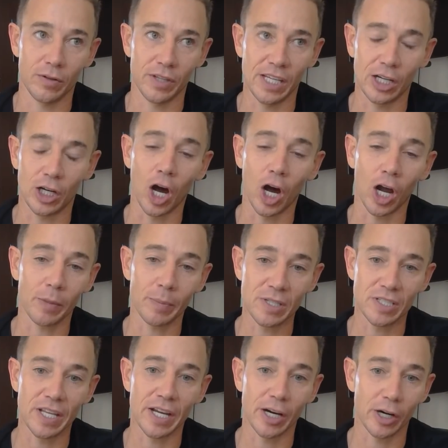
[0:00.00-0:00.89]
the
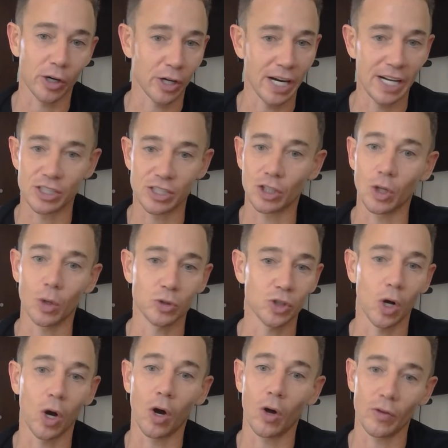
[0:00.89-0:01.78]
economy's there. It's close
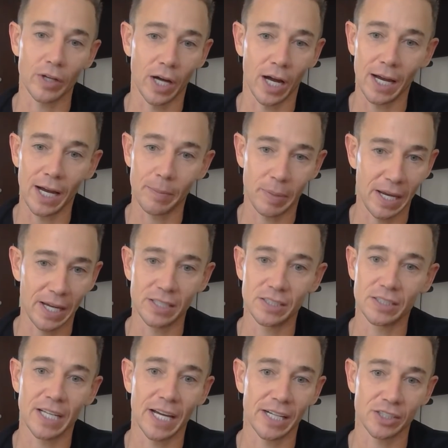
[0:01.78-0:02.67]
to all the high
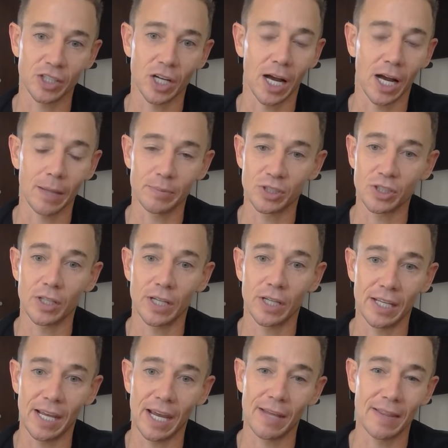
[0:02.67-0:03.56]
paying tech jobs,
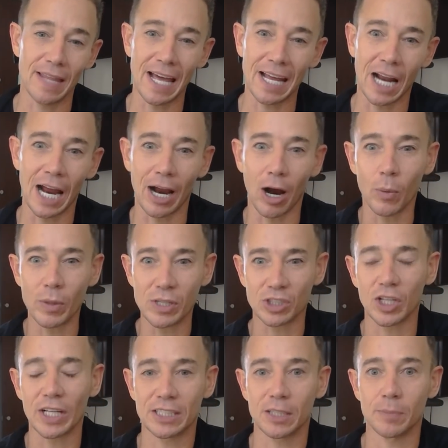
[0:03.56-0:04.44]
In and that I
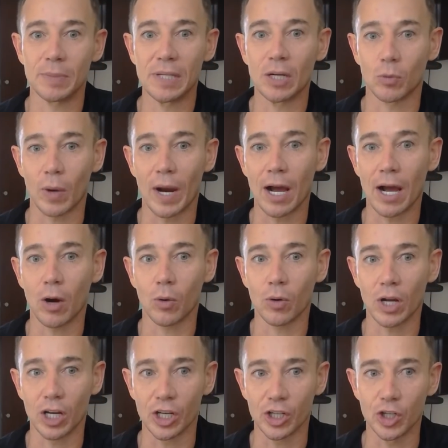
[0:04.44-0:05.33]
always like to be
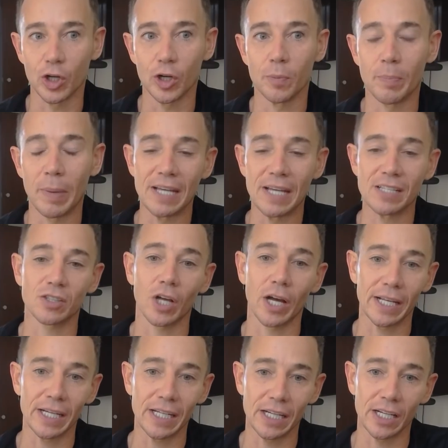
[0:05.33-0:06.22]
around a good
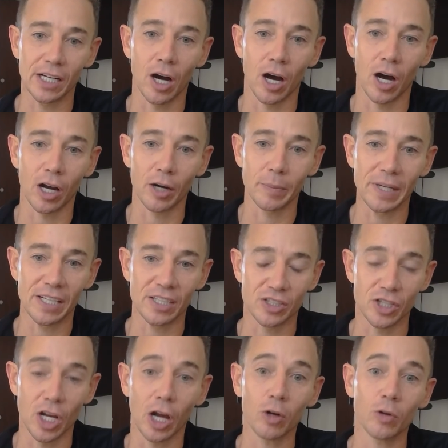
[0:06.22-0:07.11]
baseline in economy
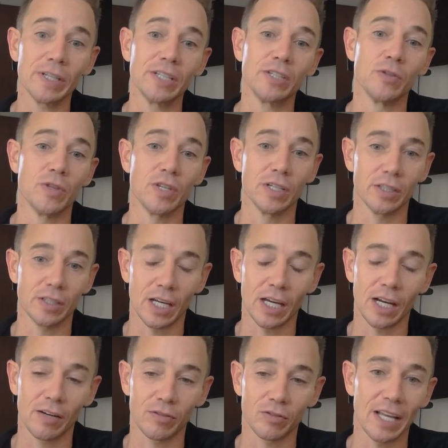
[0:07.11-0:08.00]
because not only do the
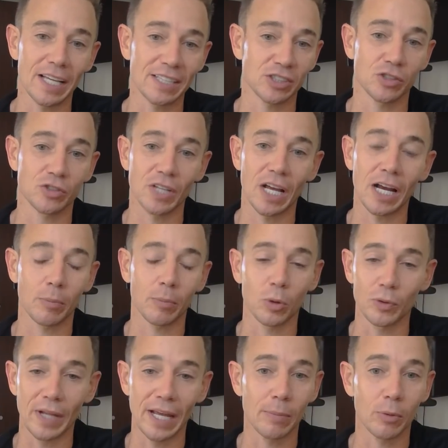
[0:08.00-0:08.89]
kind of less
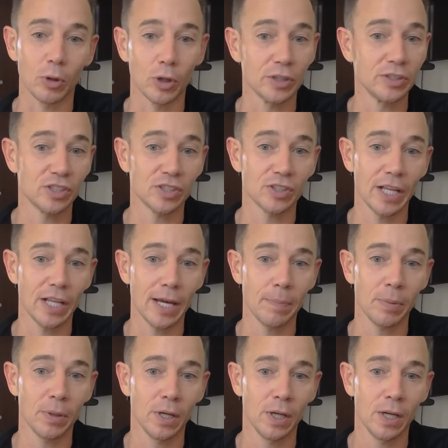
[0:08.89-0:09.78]
desirable neighborhoods
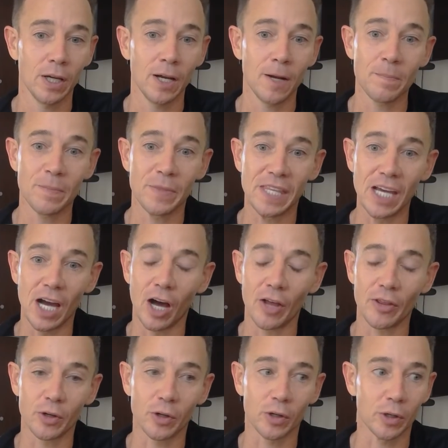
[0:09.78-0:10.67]
slip, the
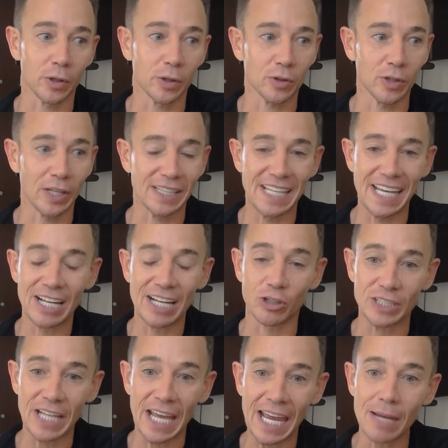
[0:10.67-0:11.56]
other like the
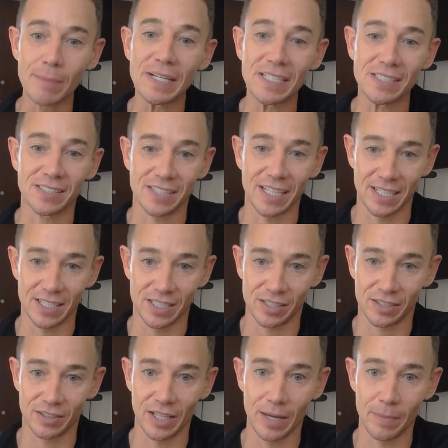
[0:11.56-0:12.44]
entertainment city
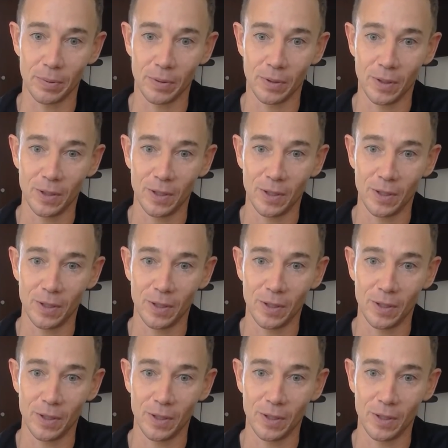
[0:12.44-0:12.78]
slip